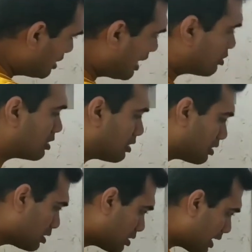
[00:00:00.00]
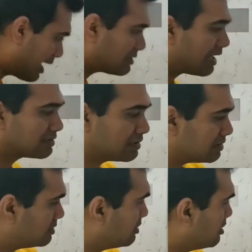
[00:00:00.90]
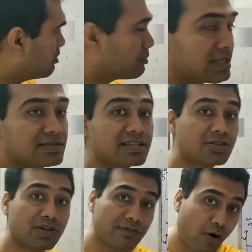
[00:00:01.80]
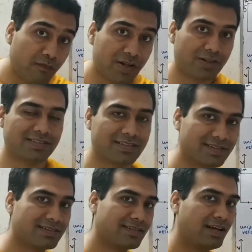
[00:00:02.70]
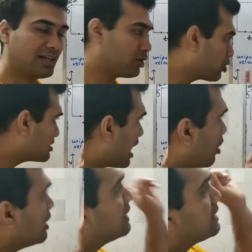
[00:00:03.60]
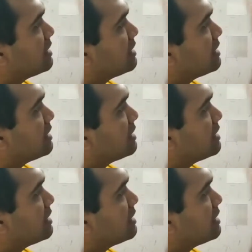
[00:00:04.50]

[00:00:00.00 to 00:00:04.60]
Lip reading: line to the x-axis means it is uniform velocity. Now notice how in